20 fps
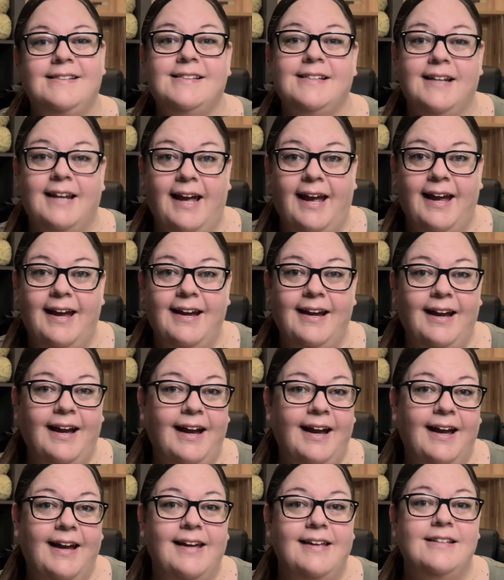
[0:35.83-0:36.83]
Today
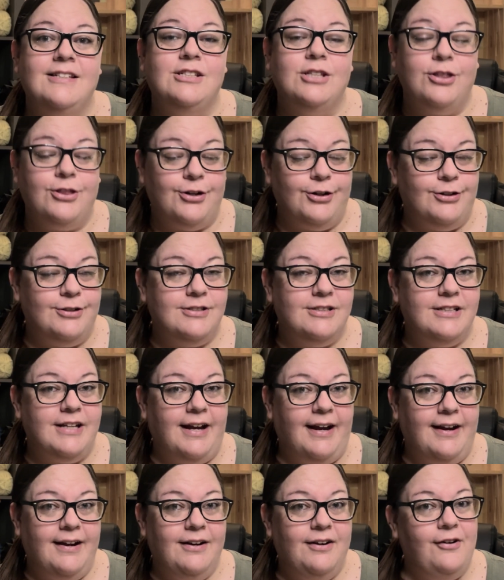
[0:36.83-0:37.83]
is
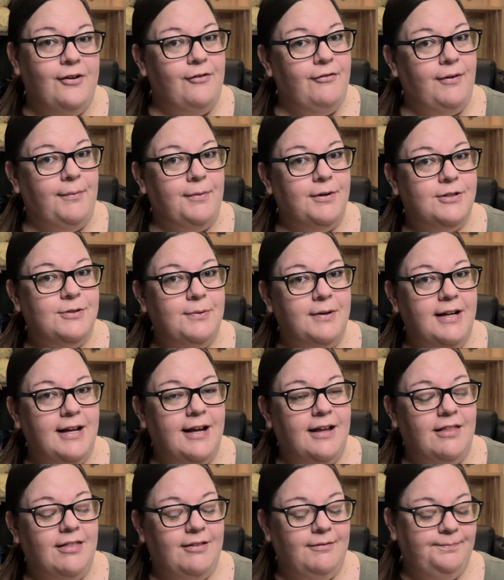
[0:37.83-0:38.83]
Thursday, November
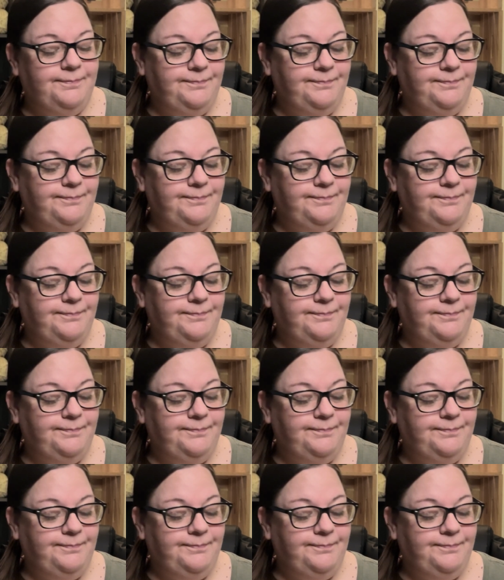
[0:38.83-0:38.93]
20th.